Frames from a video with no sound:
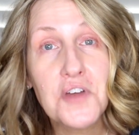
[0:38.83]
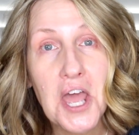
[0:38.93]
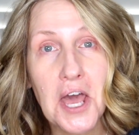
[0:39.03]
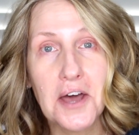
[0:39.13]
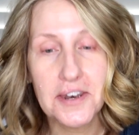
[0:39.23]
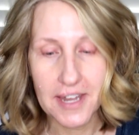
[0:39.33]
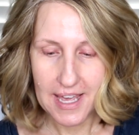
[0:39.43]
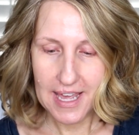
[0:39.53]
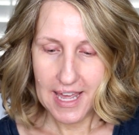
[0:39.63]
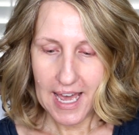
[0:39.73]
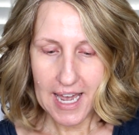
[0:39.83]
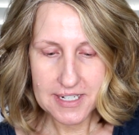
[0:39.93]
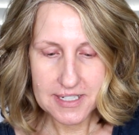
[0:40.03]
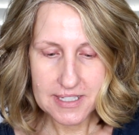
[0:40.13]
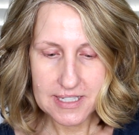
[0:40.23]
fan, I
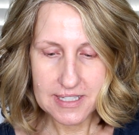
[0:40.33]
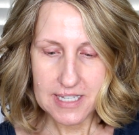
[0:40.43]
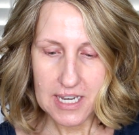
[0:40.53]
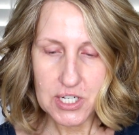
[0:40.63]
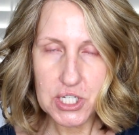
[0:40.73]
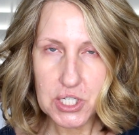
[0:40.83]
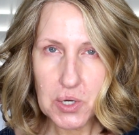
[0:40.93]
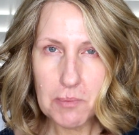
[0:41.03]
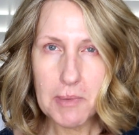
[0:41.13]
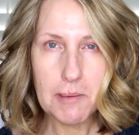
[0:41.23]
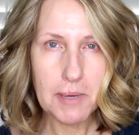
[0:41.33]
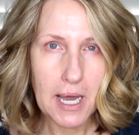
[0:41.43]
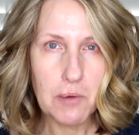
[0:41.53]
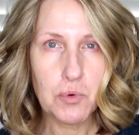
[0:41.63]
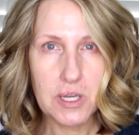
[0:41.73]
just decided, you know, maybe
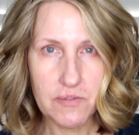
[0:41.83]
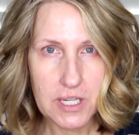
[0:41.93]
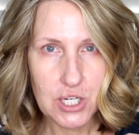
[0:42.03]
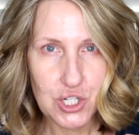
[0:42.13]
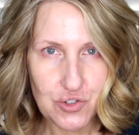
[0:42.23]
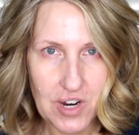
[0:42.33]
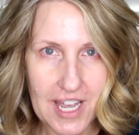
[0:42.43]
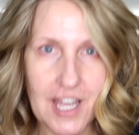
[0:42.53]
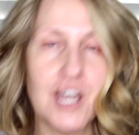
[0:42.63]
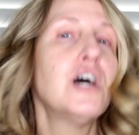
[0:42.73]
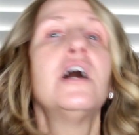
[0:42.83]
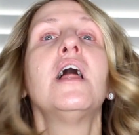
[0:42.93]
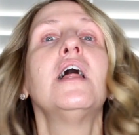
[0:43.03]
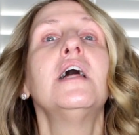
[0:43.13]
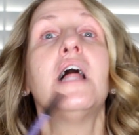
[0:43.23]
I will give that a try.
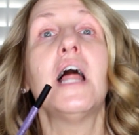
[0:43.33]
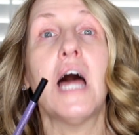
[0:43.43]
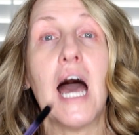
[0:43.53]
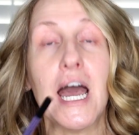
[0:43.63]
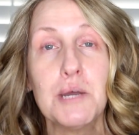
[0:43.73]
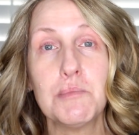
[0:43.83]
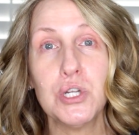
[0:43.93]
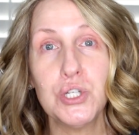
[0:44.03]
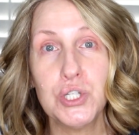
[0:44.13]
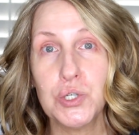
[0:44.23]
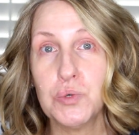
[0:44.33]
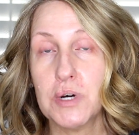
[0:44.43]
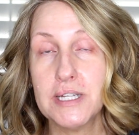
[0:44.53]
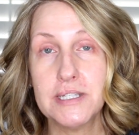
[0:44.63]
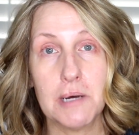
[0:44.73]
I am going to
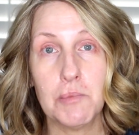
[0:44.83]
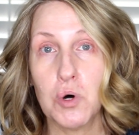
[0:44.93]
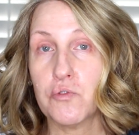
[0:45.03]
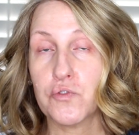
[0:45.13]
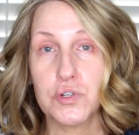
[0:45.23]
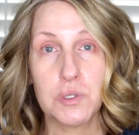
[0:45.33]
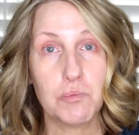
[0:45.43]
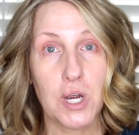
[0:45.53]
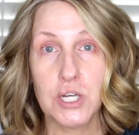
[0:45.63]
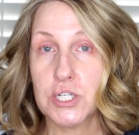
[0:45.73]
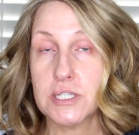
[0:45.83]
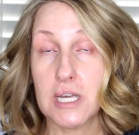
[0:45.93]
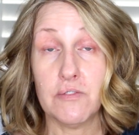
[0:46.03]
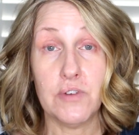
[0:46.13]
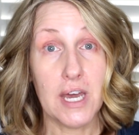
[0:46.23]
do a demo, first impressions. I
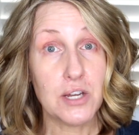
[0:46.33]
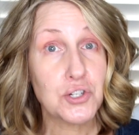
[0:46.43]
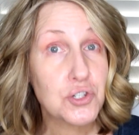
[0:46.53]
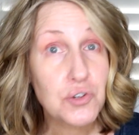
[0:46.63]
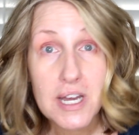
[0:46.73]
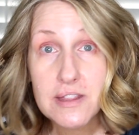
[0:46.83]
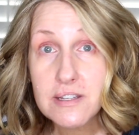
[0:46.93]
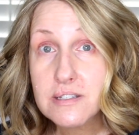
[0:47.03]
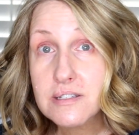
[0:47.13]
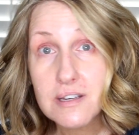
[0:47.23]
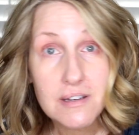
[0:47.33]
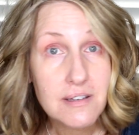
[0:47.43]
have not tried this